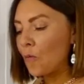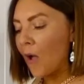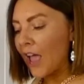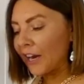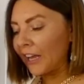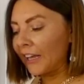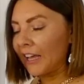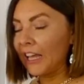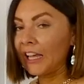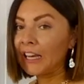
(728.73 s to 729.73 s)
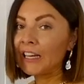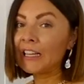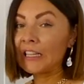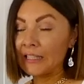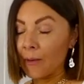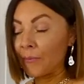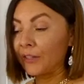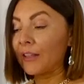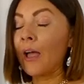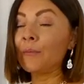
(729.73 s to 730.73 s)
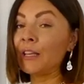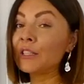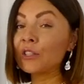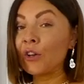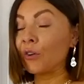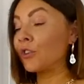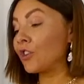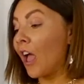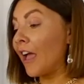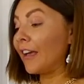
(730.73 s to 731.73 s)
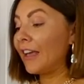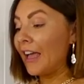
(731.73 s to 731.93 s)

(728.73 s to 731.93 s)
wearing in summertime is crochet.